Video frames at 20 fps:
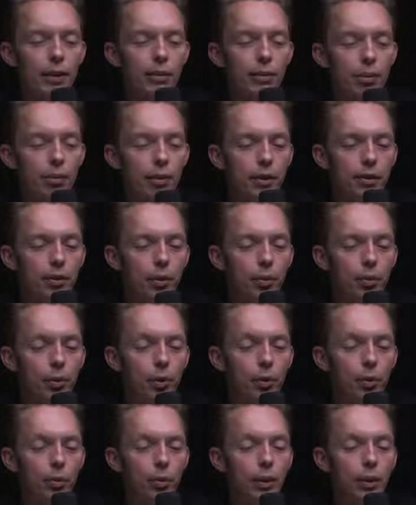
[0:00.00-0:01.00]
did something
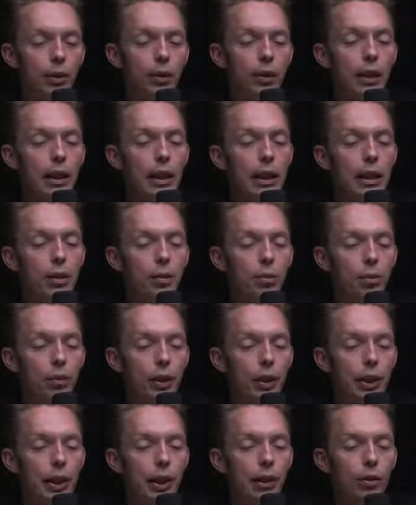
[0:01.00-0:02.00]
similar with
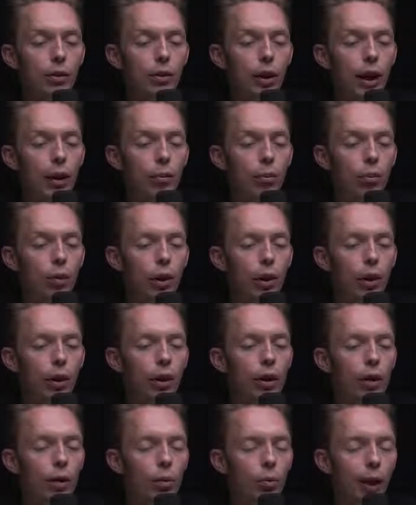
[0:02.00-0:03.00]
the Kindle app, where
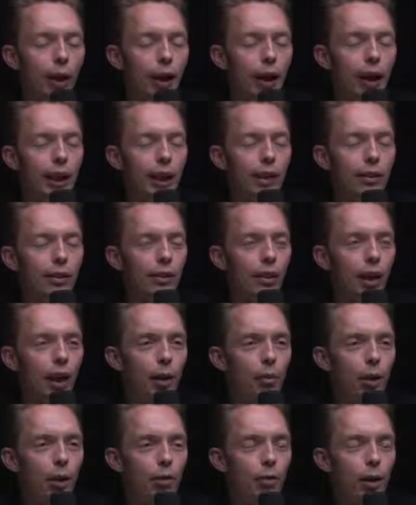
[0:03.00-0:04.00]
when I got
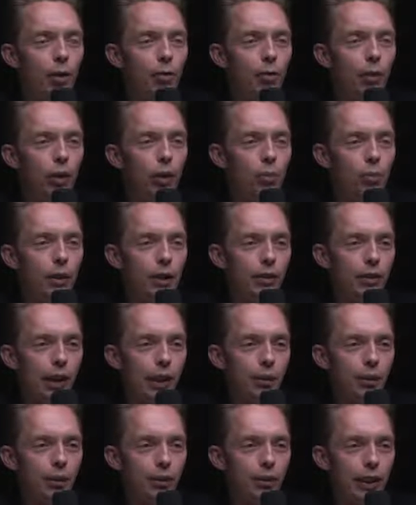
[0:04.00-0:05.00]
Instagram off my phone, because that
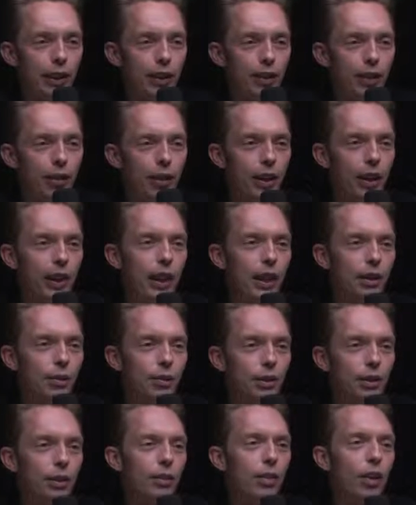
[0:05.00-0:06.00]
was like the thing I
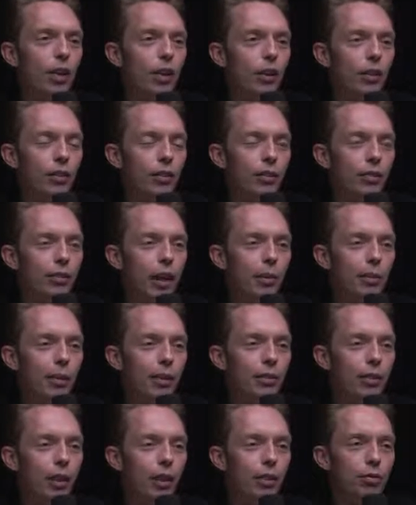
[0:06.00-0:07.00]
would find
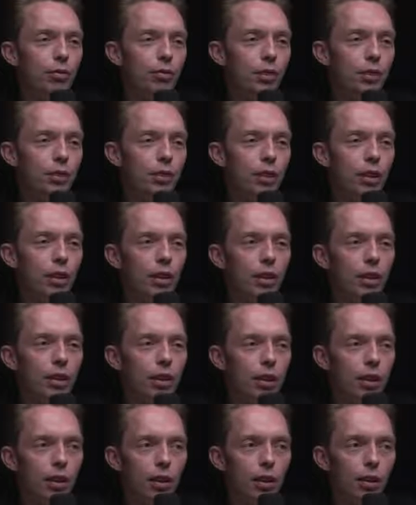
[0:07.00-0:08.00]
myself just
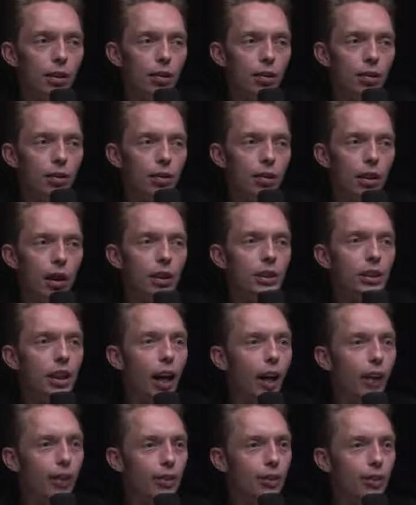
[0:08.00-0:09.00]

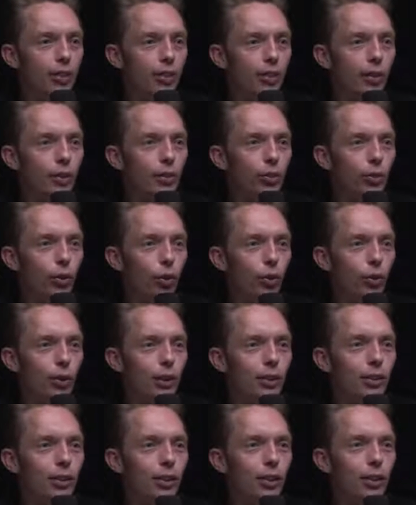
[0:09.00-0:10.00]
unconsciously
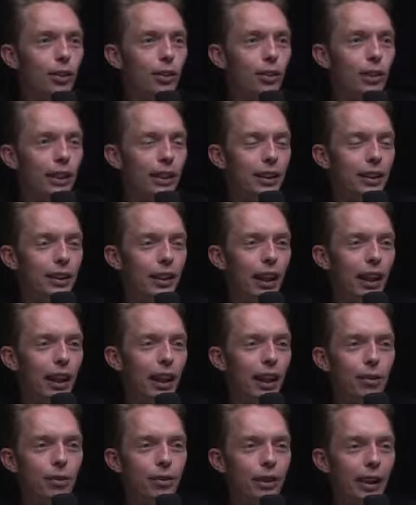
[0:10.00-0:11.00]
scrolling to. Like
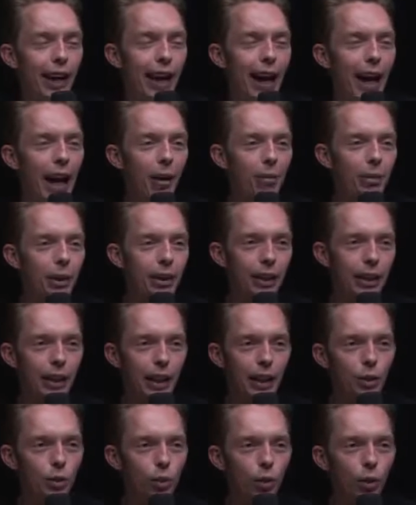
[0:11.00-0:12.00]
I was like a habit, like
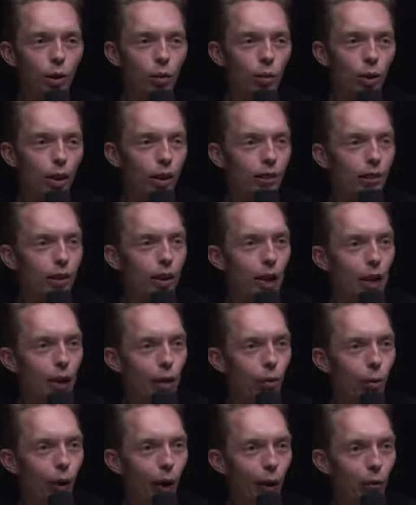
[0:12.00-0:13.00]
I knew where it was.
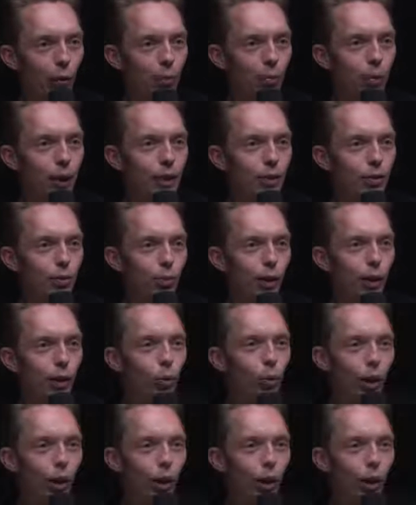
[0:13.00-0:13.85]
Well, I replaced where it